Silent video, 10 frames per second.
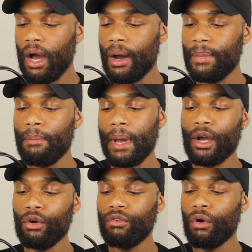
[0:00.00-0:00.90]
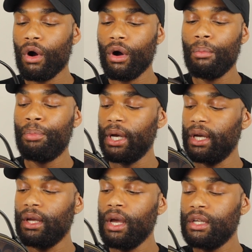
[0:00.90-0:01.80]
the bag overall.
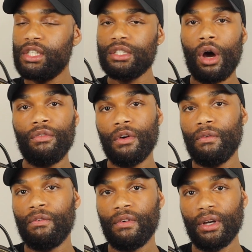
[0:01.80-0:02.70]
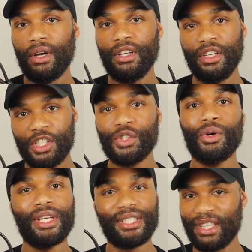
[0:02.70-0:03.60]
But just off of
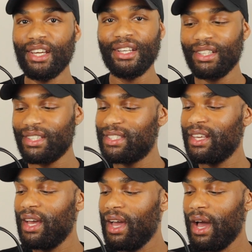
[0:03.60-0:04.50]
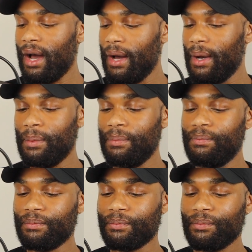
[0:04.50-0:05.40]
initial aesthetics,
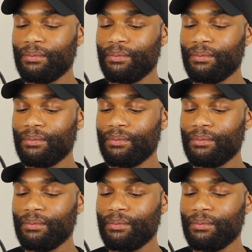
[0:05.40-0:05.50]
Serena